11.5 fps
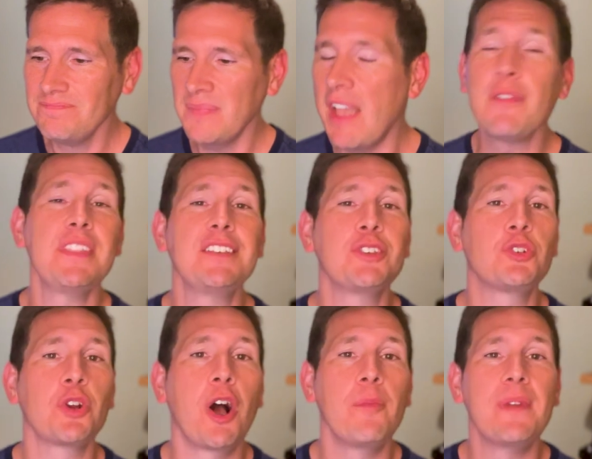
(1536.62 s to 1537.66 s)
Everything's a
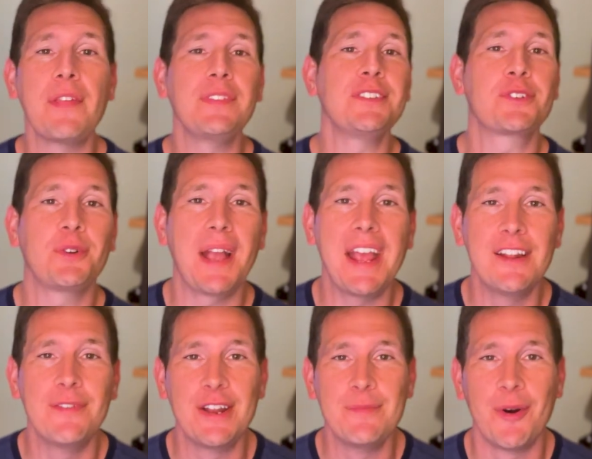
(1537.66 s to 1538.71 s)
trope. Nothing's
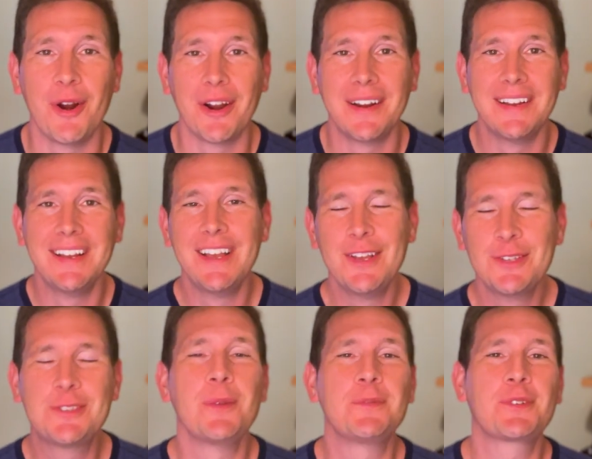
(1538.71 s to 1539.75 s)
creative anymore.
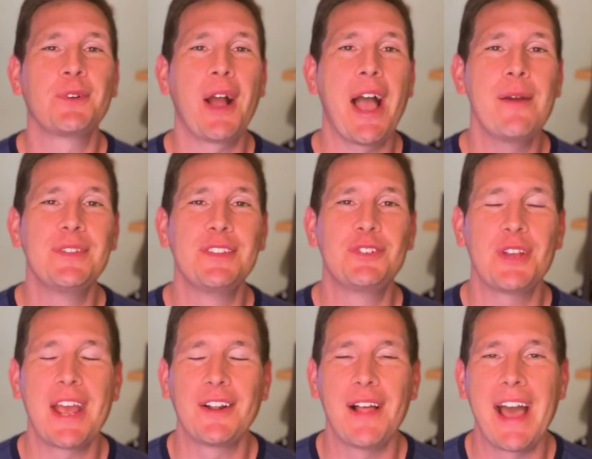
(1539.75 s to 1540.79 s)
Subscribe to the
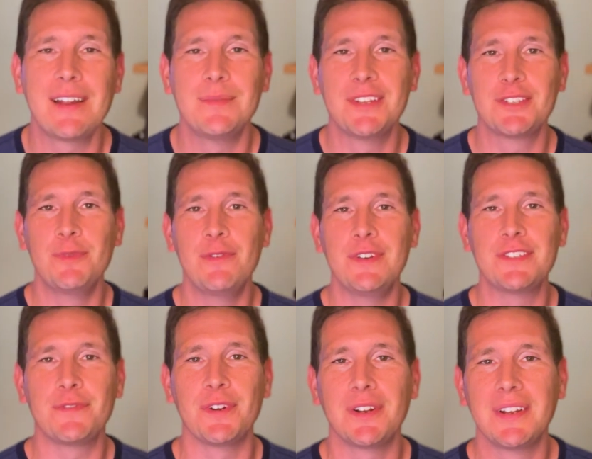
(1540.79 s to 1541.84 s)
channel Adam Does
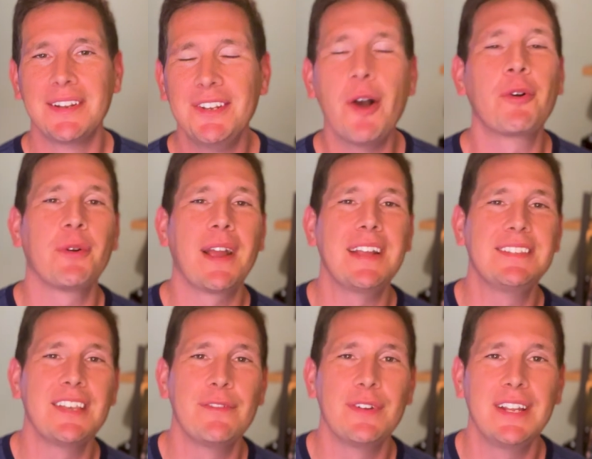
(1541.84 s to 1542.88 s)
Movies for no
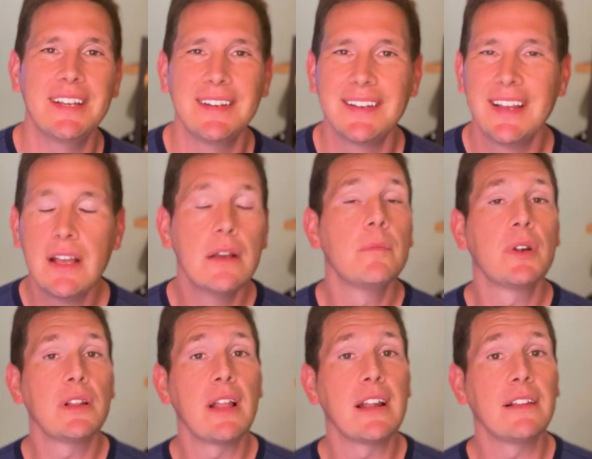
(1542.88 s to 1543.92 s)
creativity,
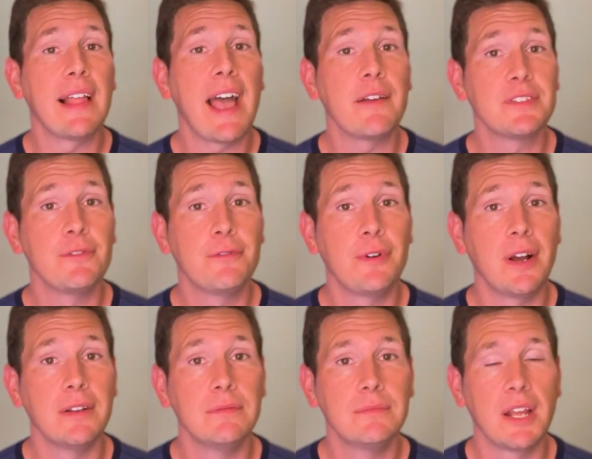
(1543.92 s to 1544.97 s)
but a lot of laughs and
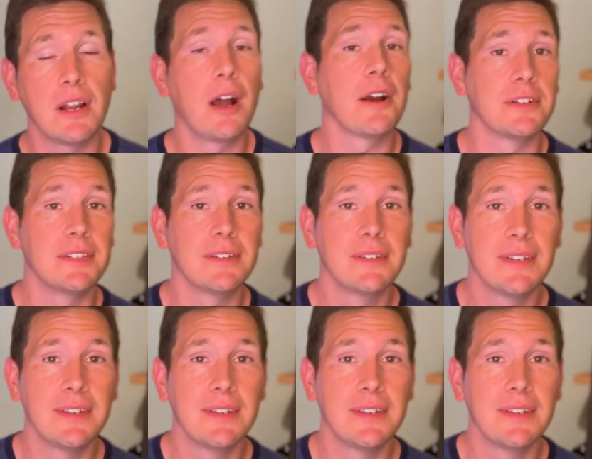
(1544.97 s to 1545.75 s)
fun and heart.